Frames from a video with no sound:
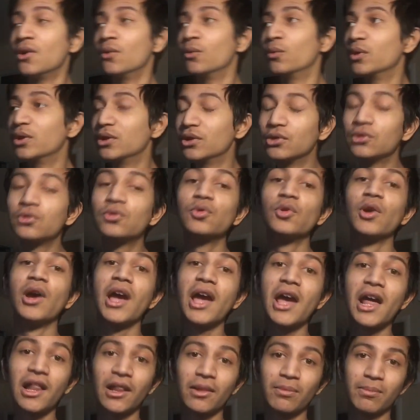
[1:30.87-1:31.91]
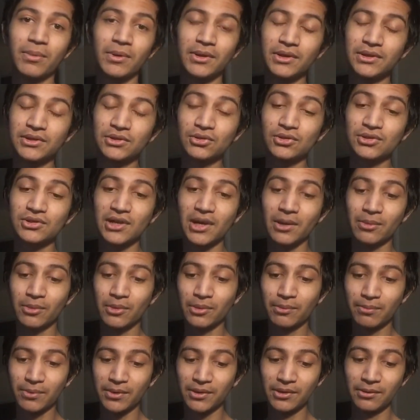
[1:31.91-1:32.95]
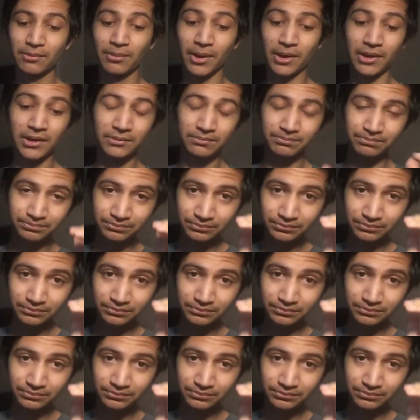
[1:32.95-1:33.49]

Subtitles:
We need to help. Subscribe to PewDiePie.